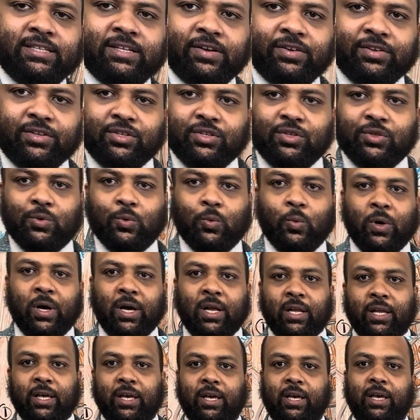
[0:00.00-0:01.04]
there is
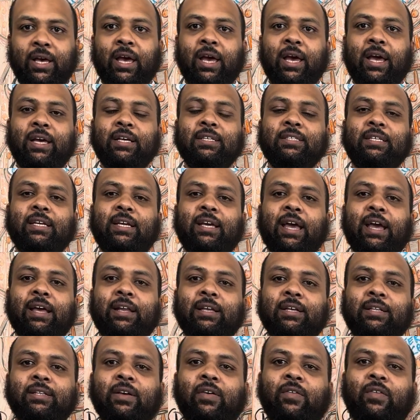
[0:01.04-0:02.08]
swelling,
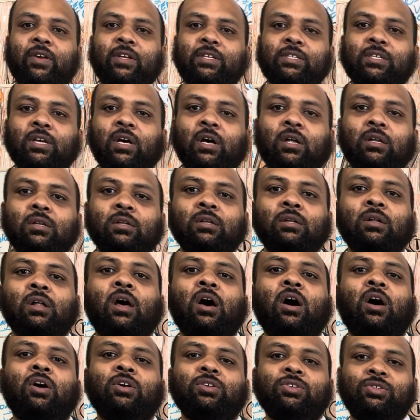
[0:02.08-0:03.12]
indicating there is
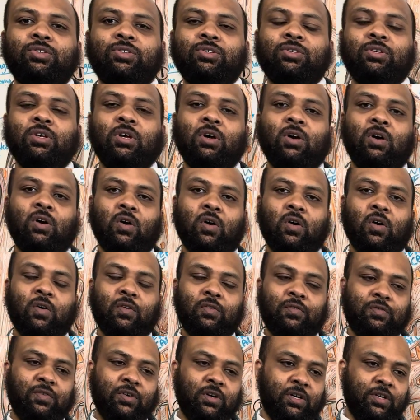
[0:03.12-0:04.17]
loss of
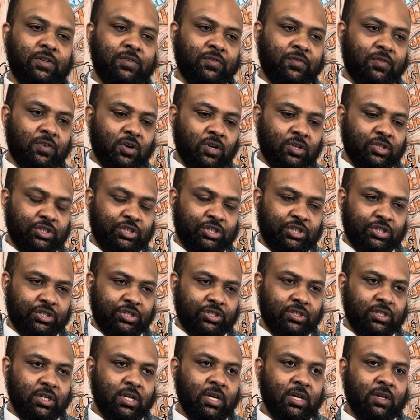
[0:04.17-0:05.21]

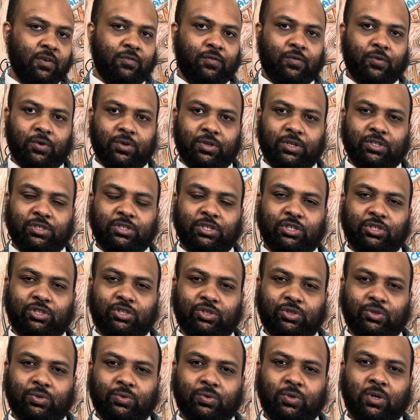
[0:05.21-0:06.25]
function for the
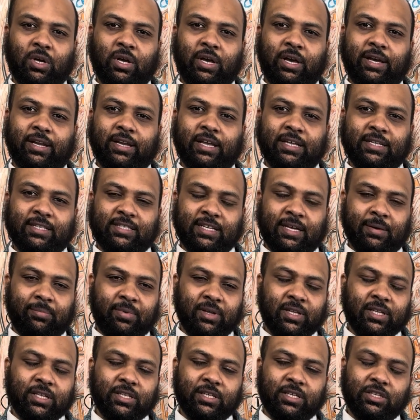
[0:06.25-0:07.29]
tissue and its
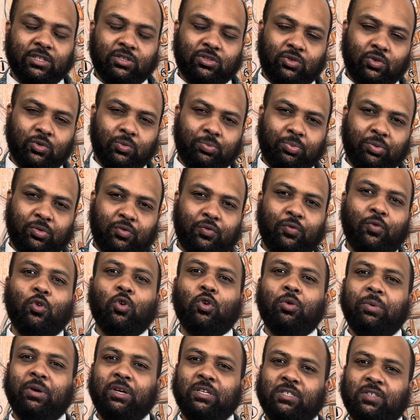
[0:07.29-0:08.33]
ability to
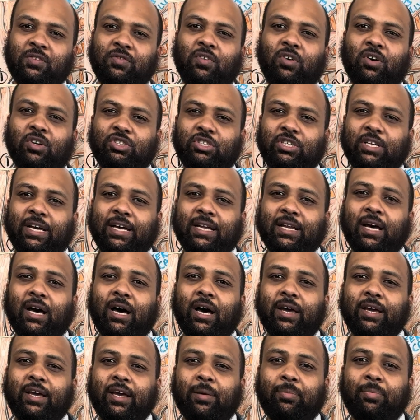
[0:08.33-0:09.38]
perform its function at
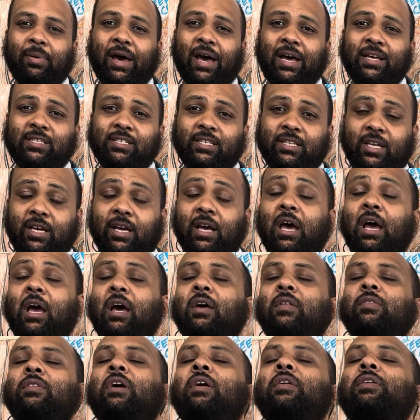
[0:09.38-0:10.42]
high capacity.
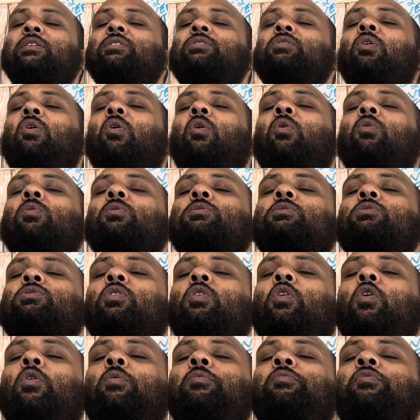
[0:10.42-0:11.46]
There is
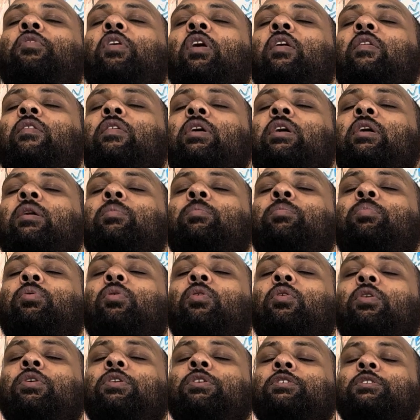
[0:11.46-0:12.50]
also very
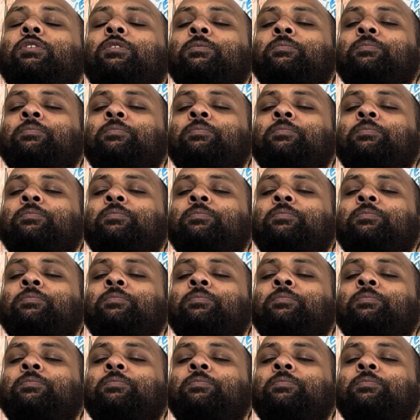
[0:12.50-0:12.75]
important